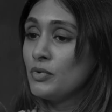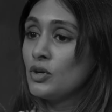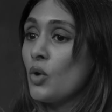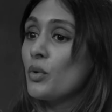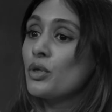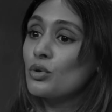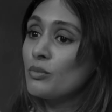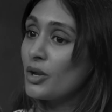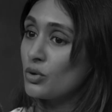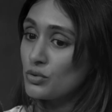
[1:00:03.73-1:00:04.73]
Going through
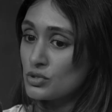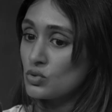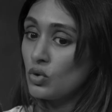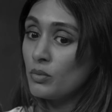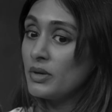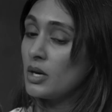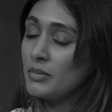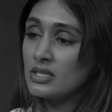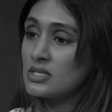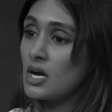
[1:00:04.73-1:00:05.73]
medical school,
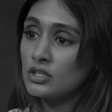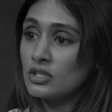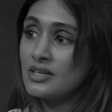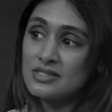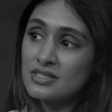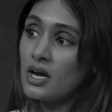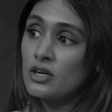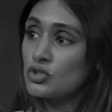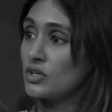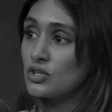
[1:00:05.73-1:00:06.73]
becoming a doctor, it's not a
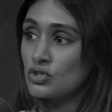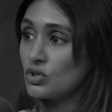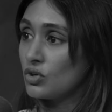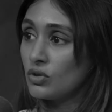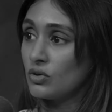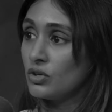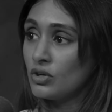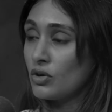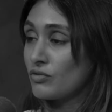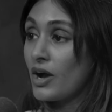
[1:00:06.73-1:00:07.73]
traditional,
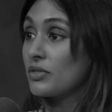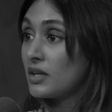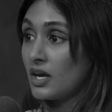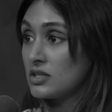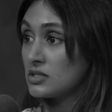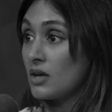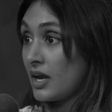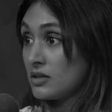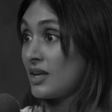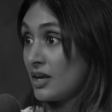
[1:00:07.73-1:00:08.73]
route that
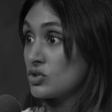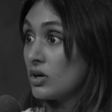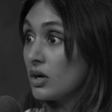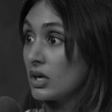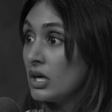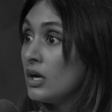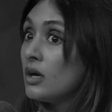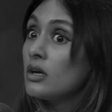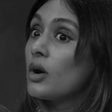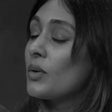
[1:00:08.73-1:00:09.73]
I took.
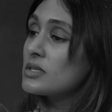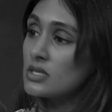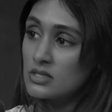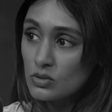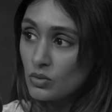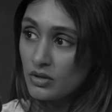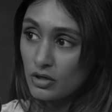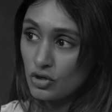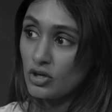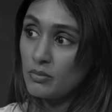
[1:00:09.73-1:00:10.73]
Going to school in the
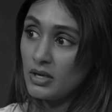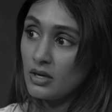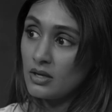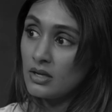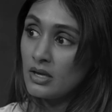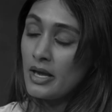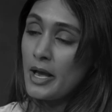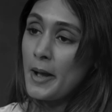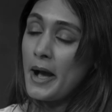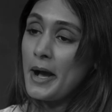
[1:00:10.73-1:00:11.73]
Caribbean,
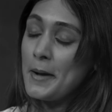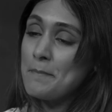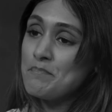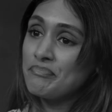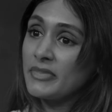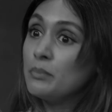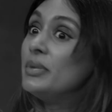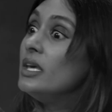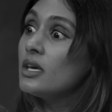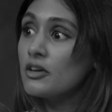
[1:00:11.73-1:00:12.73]

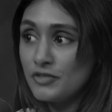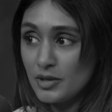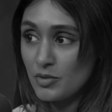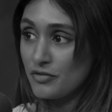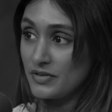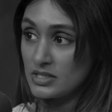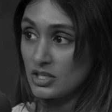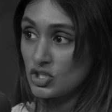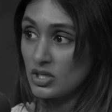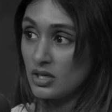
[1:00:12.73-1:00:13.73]
being a female
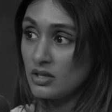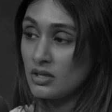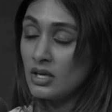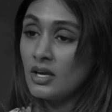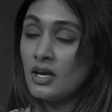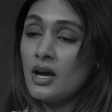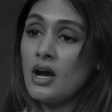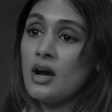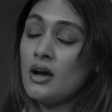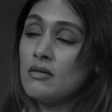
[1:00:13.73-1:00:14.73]
physician,
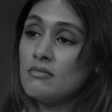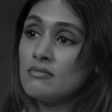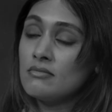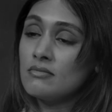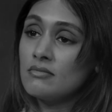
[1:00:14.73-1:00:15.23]
um,